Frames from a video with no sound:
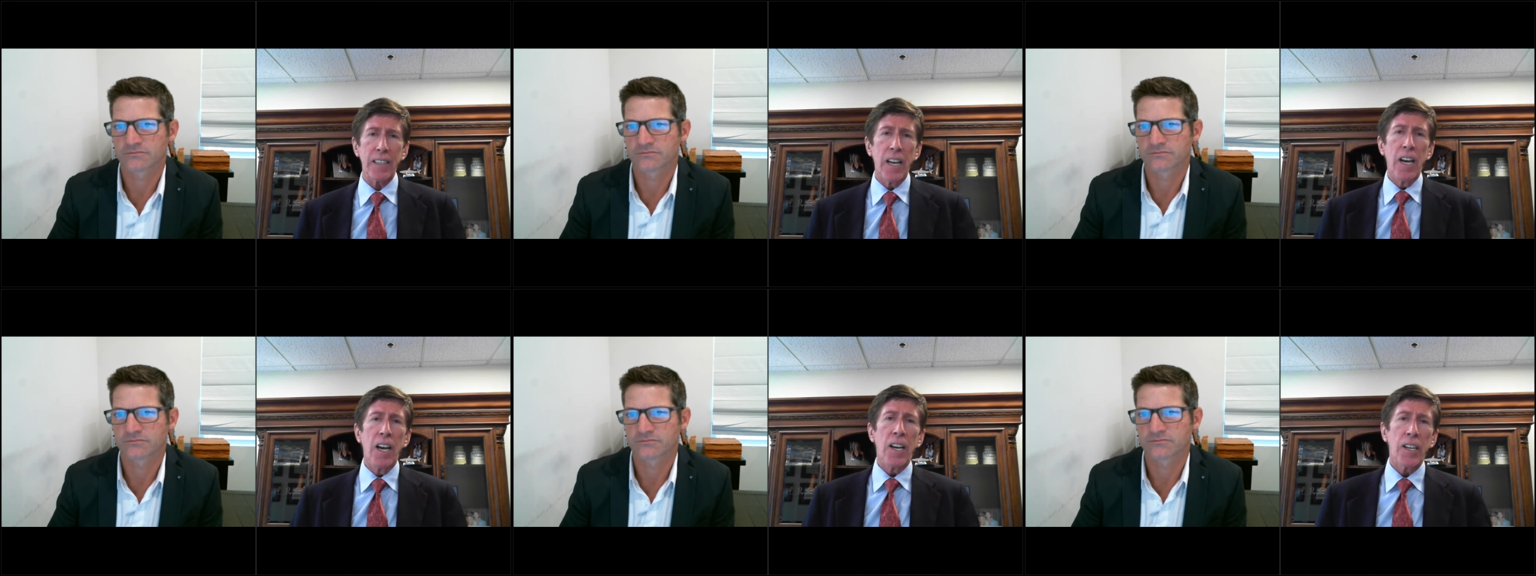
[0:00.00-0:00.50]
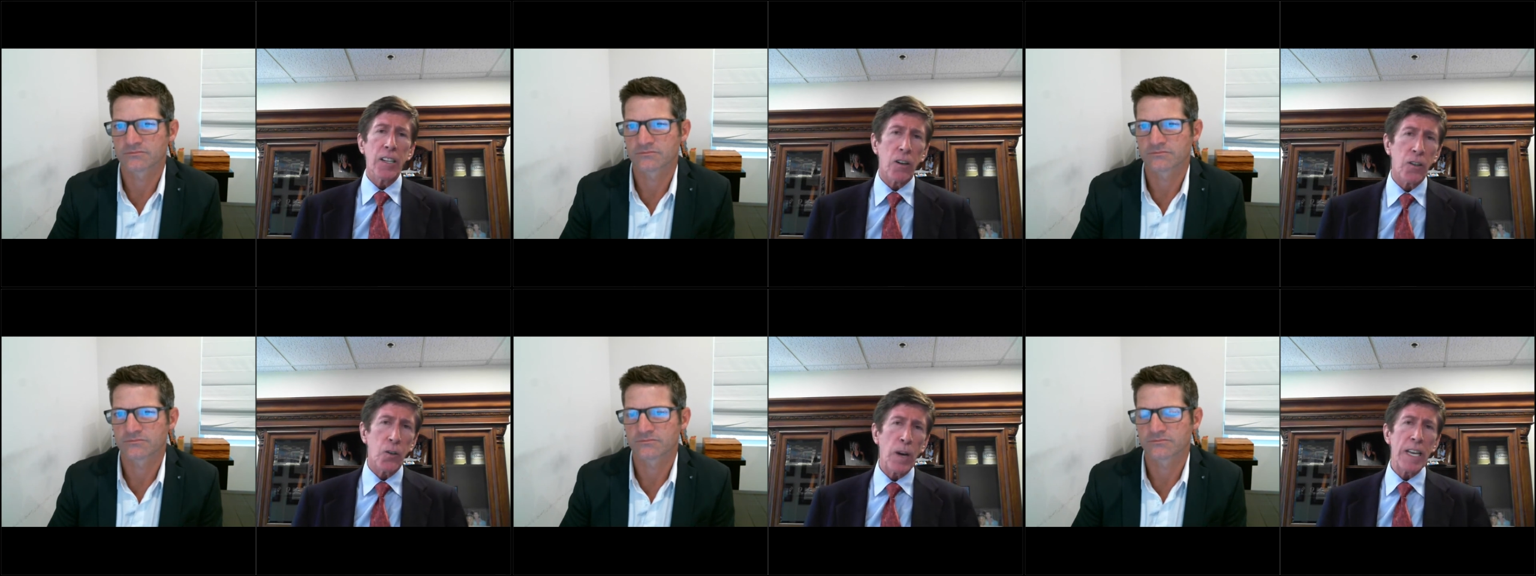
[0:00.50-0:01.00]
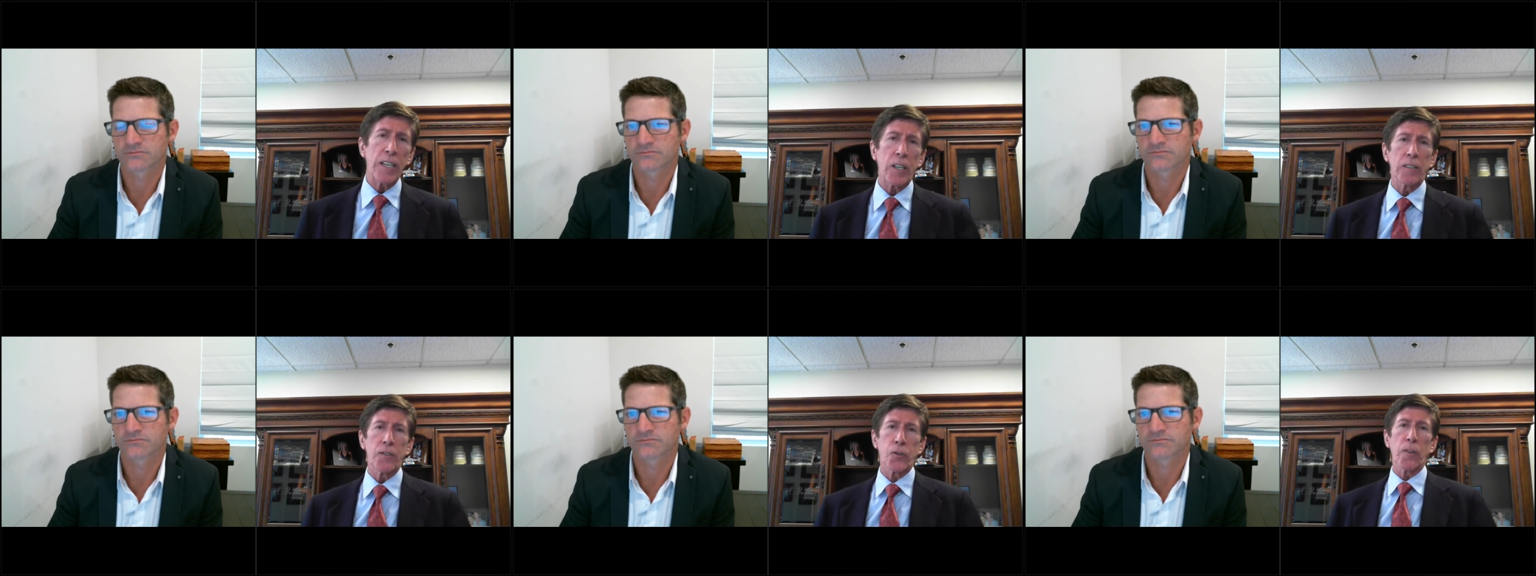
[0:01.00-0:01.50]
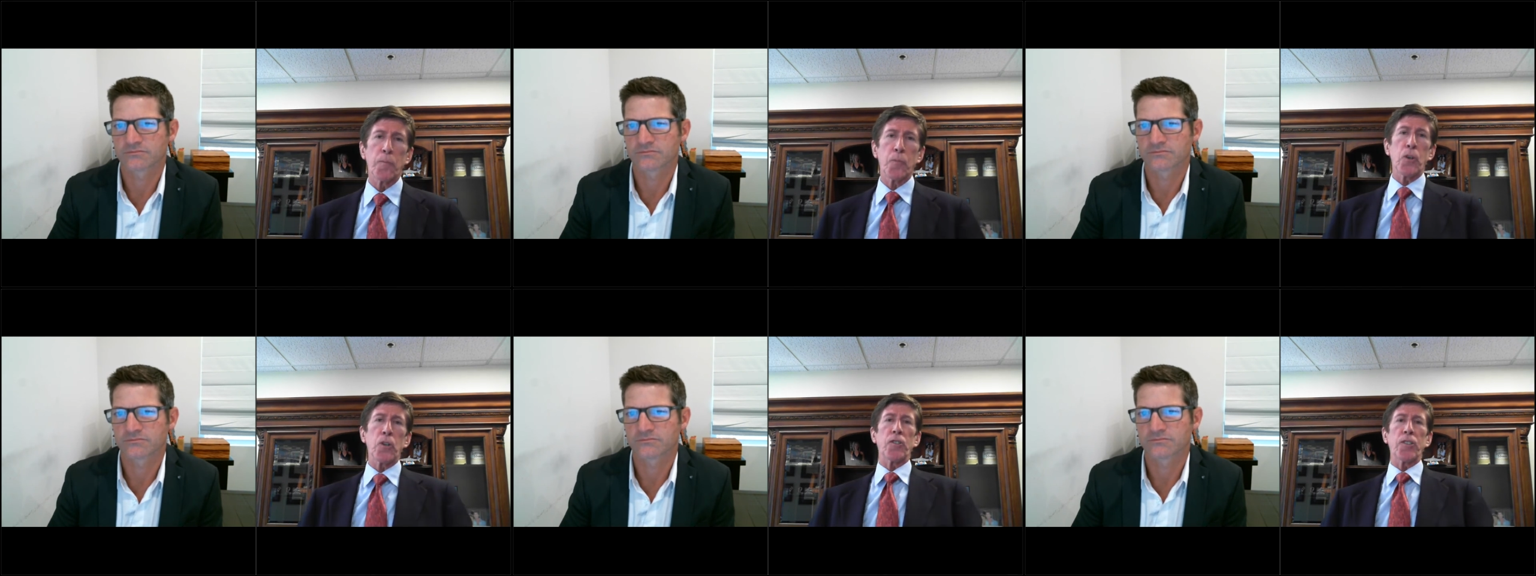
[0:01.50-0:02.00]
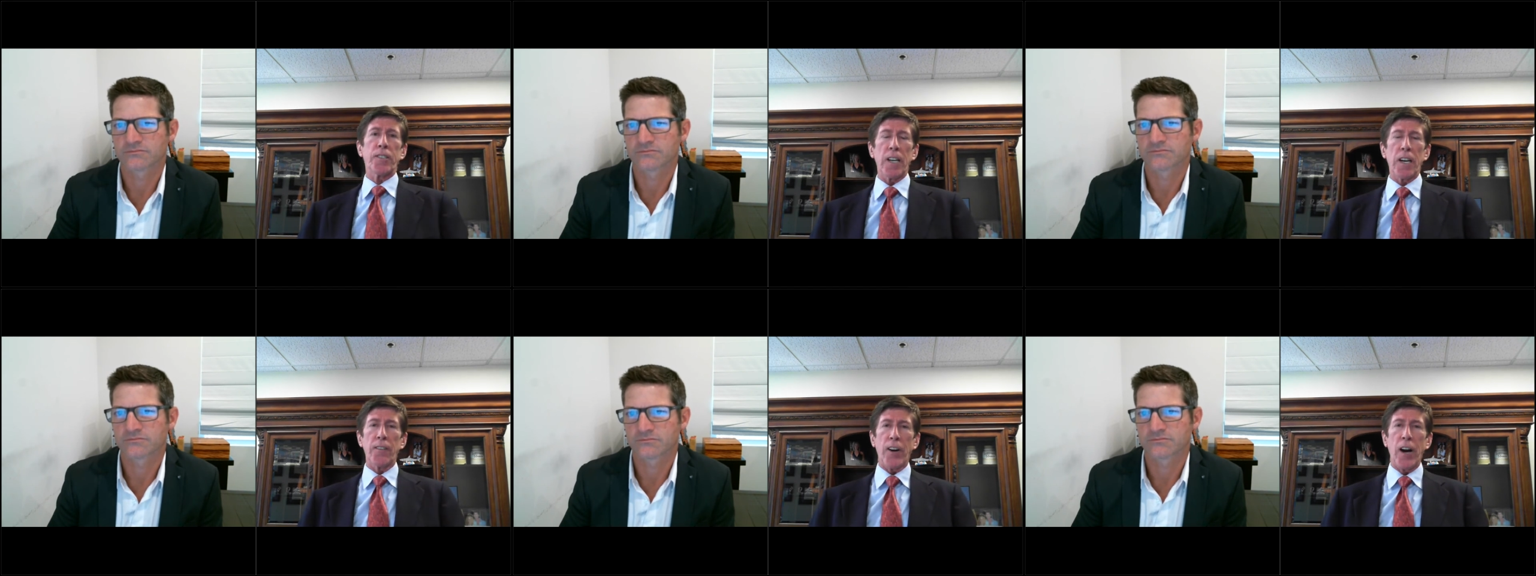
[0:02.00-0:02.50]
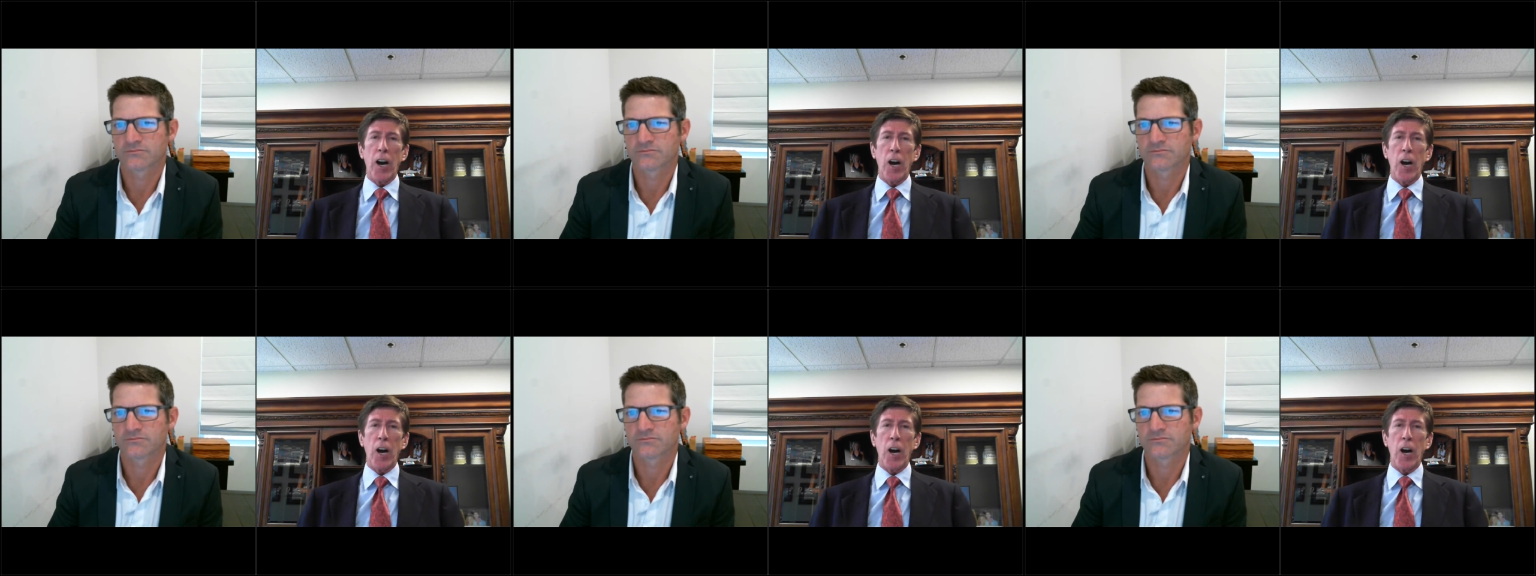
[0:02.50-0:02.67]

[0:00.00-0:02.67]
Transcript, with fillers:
Speaker 1: you know the way you can sort of push yourself up,